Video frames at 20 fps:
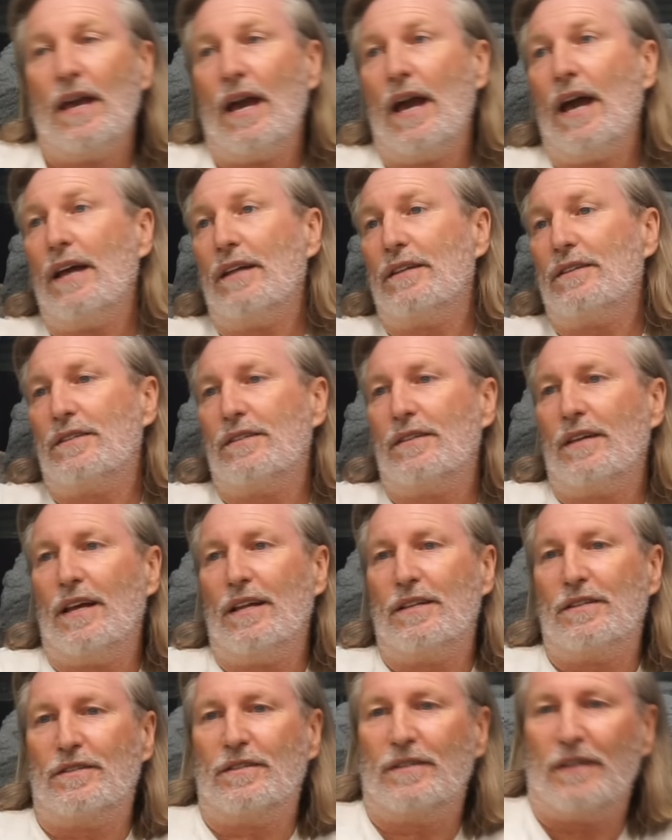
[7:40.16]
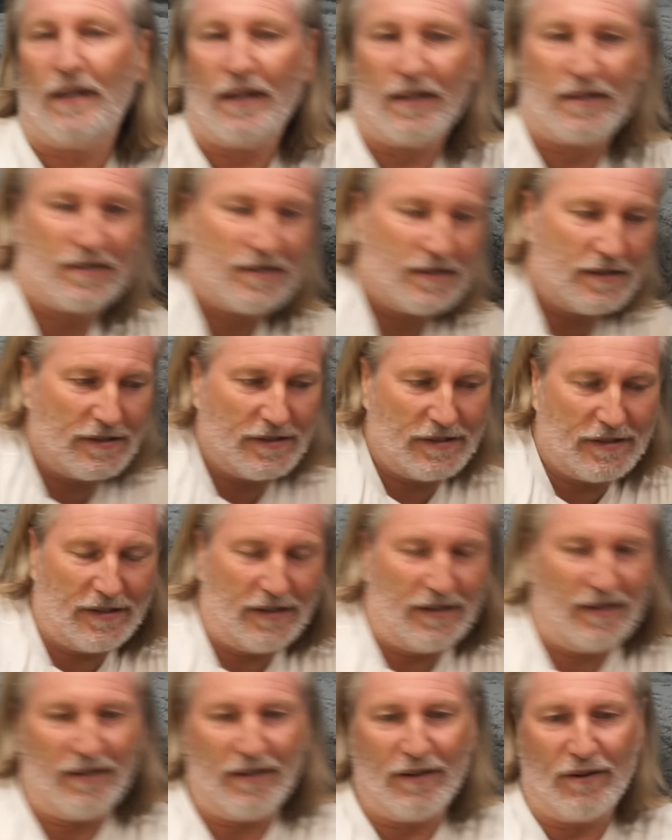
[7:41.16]
Yeah, it's
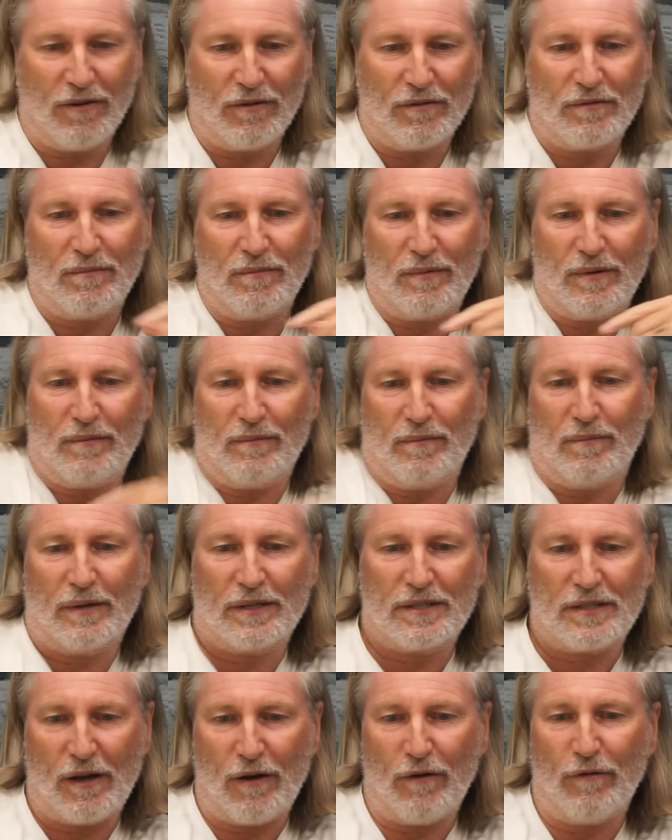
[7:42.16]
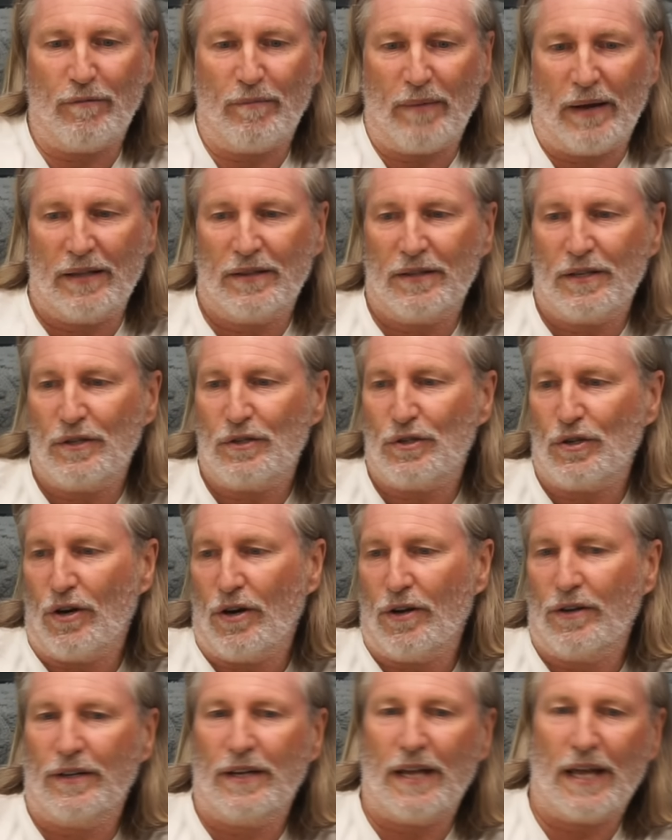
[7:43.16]
you know, myself, Bandy,
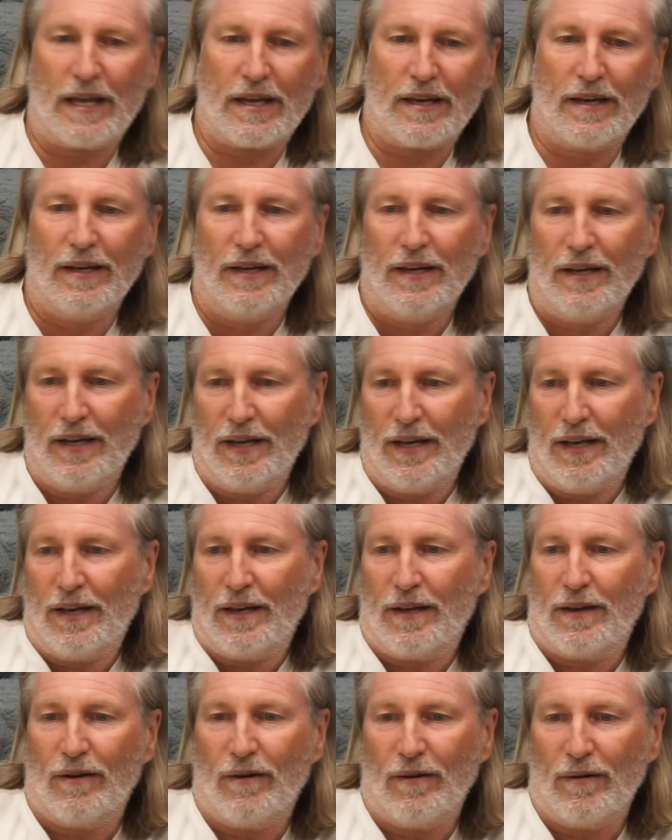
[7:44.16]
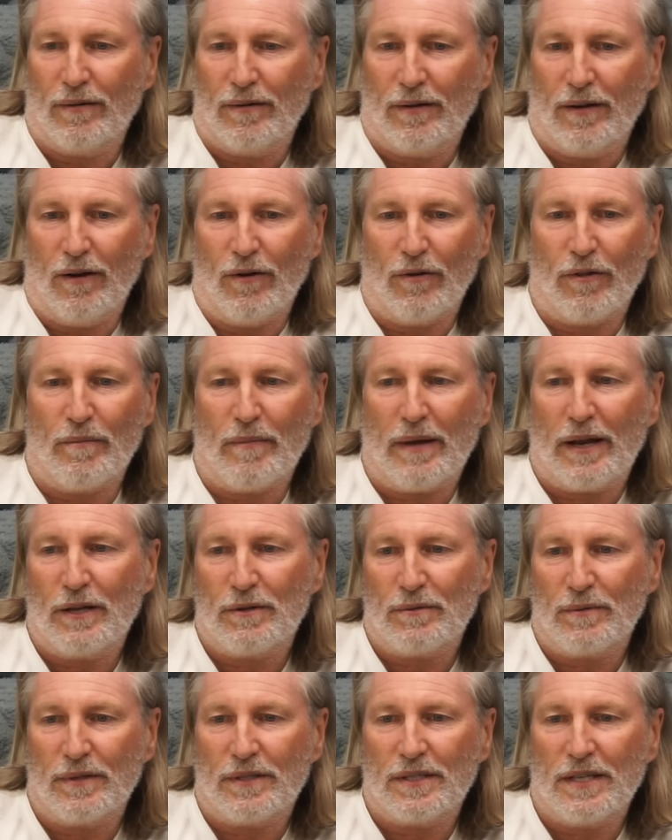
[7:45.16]
John, Nick, you know, all the
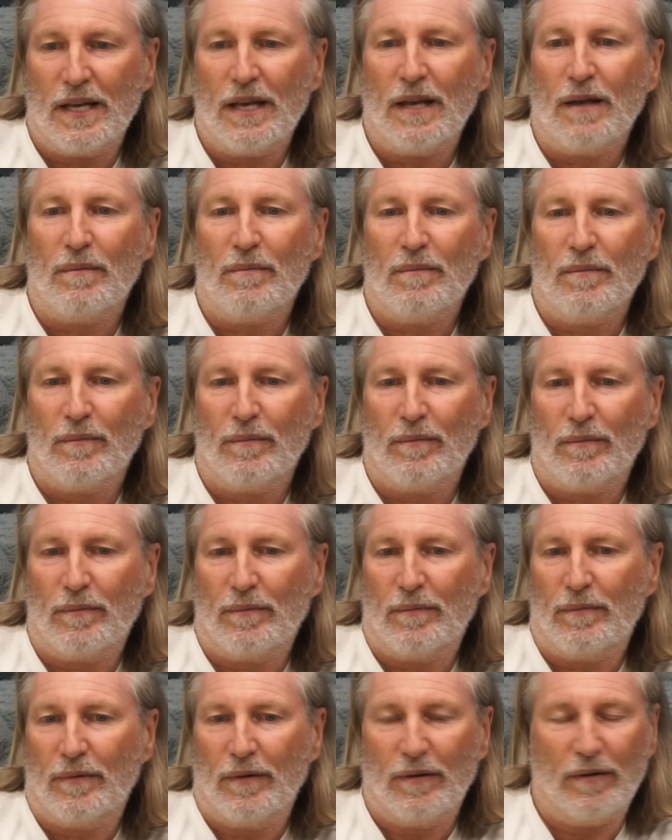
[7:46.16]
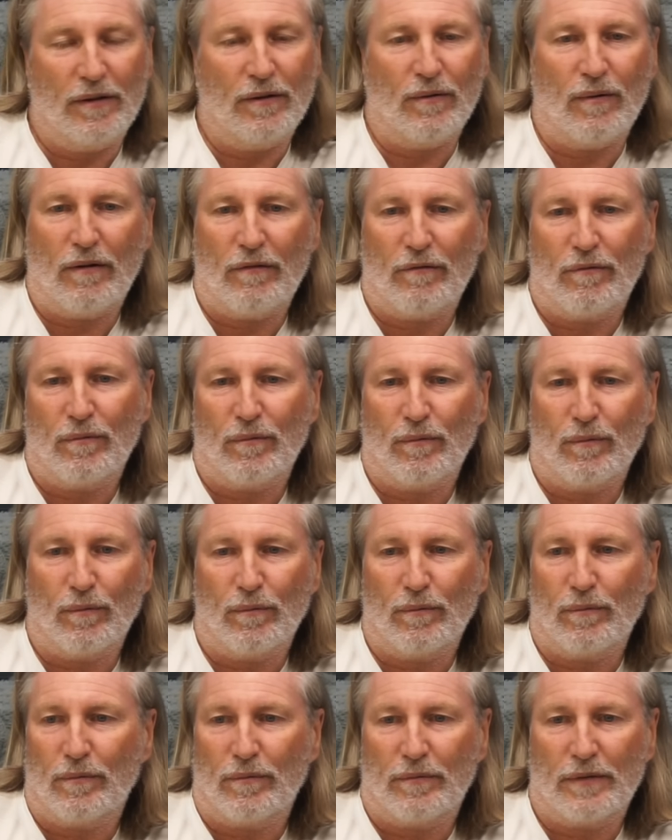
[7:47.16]
management team, you know, have
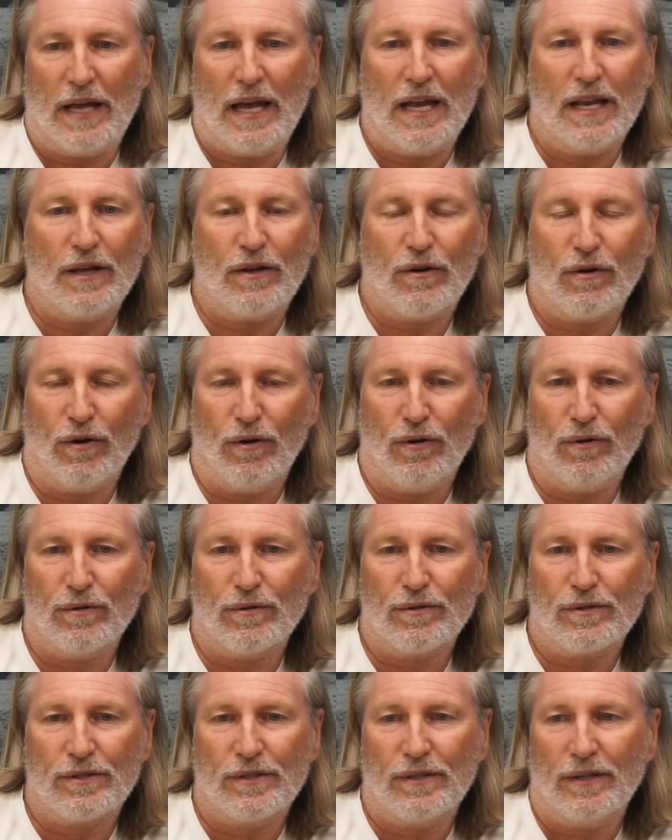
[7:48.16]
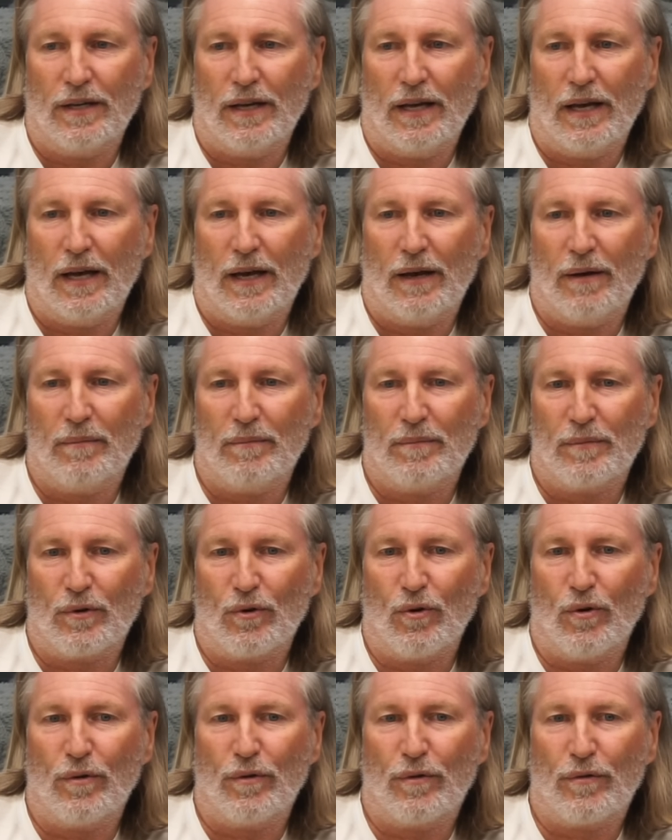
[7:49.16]
daily calls,
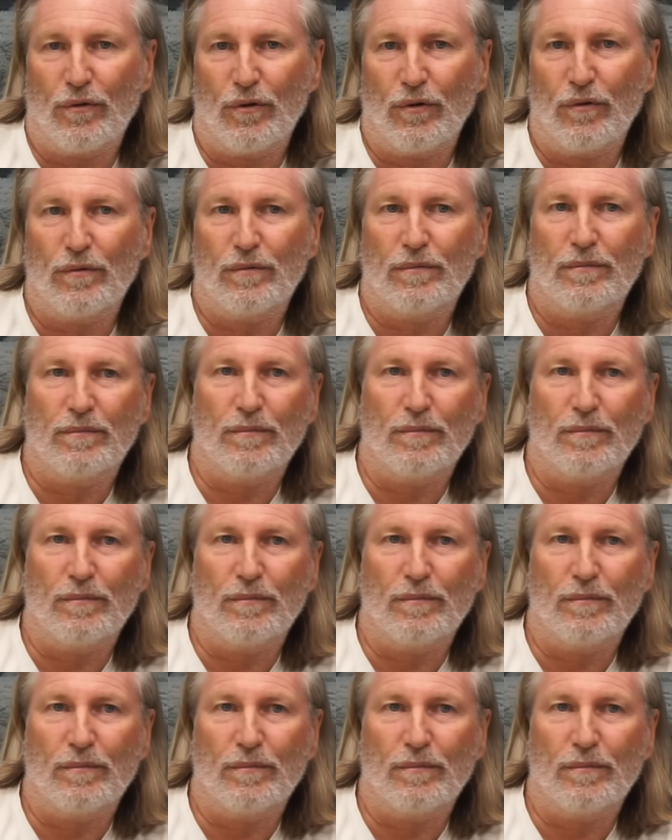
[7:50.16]
going through